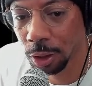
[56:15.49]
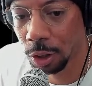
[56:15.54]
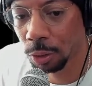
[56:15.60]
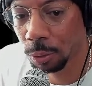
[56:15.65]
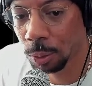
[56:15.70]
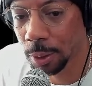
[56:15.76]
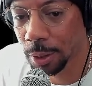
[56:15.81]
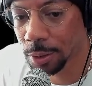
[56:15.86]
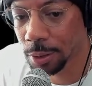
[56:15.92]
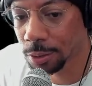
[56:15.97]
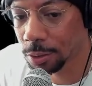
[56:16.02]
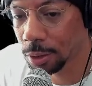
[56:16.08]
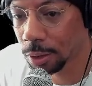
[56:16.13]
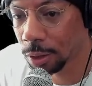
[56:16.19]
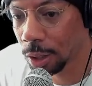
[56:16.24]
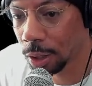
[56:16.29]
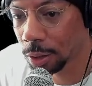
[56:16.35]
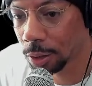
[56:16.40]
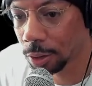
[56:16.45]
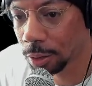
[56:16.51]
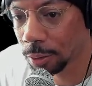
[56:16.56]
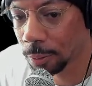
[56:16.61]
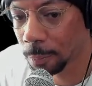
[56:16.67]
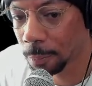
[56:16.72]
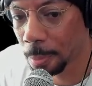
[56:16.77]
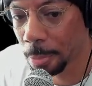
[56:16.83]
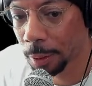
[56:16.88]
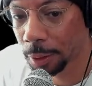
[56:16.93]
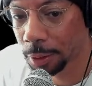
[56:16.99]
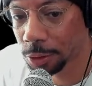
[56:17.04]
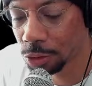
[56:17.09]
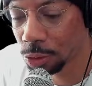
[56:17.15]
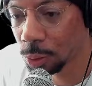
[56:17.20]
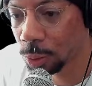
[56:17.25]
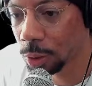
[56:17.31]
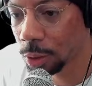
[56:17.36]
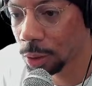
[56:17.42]
whereas Solana is
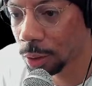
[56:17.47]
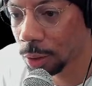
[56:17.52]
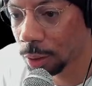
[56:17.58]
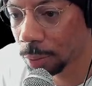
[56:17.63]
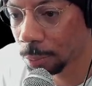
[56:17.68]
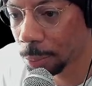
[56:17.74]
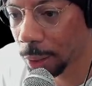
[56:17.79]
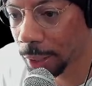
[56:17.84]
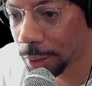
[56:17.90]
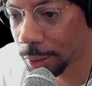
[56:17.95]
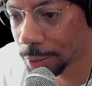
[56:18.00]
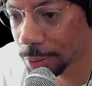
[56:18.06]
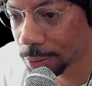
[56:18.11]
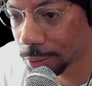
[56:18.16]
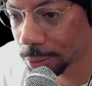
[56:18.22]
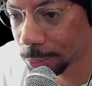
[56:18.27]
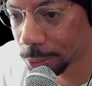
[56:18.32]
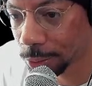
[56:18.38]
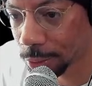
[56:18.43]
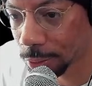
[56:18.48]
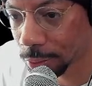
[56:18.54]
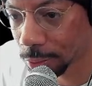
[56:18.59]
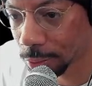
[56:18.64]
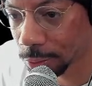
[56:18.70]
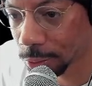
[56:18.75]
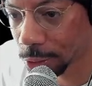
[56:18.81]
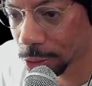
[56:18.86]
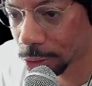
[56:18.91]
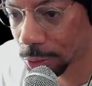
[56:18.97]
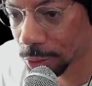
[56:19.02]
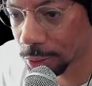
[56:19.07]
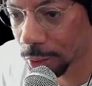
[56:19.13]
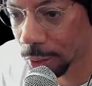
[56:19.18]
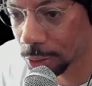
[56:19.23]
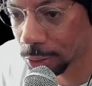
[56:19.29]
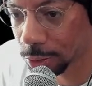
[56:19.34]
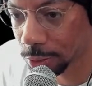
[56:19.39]
doing Binance numbers with
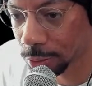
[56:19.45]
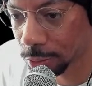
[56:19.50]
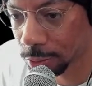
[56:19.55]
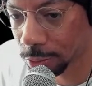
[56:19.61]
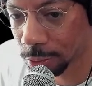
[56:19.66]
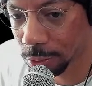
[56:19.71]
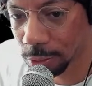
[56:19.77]
transactions,